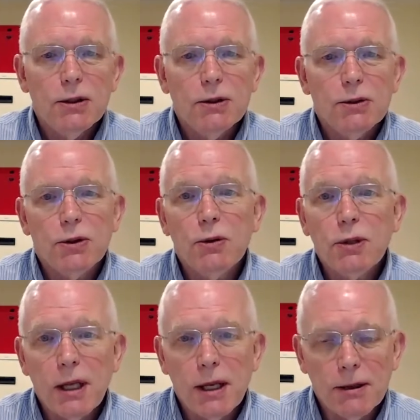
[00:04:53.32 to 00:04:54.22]
So
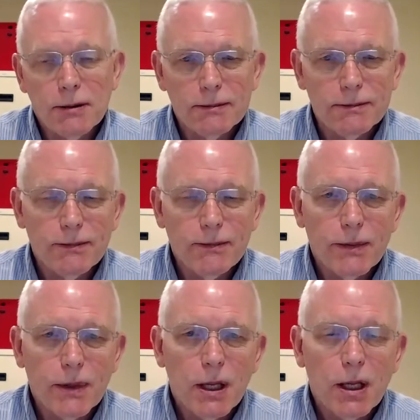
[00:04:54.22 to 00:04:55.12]
now,
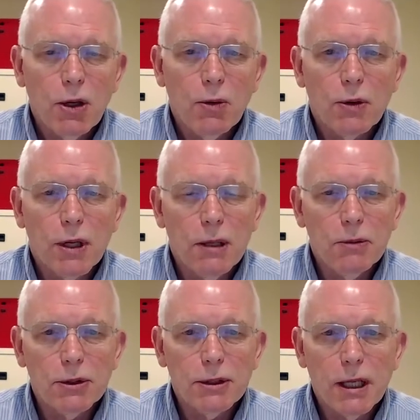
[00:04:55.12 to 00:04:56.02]
we're
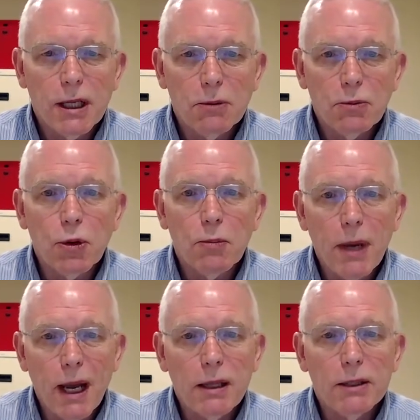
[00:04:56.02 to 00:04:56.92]
able to take a more
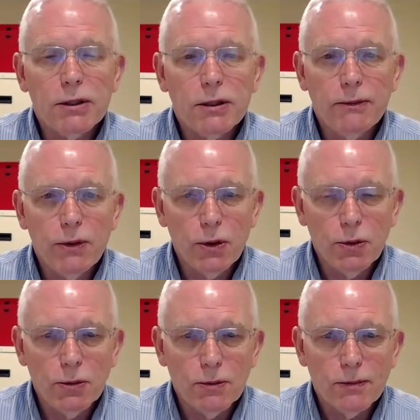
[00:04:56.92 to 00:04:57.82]
balanced
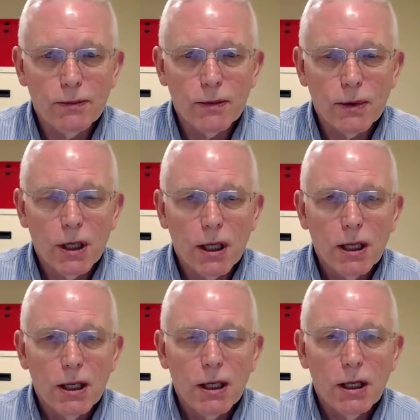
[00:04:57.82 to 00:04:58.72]
view,
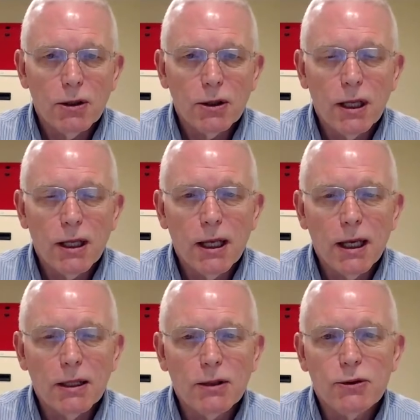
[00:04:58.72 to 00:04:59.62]
looking
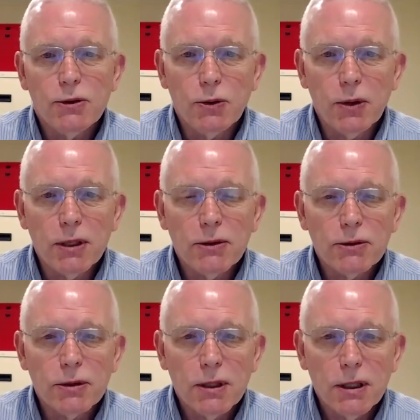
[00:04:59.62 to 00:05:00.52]
at
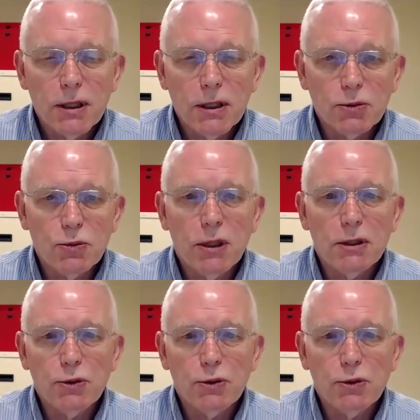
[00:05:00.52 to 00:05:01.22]
strengths as well as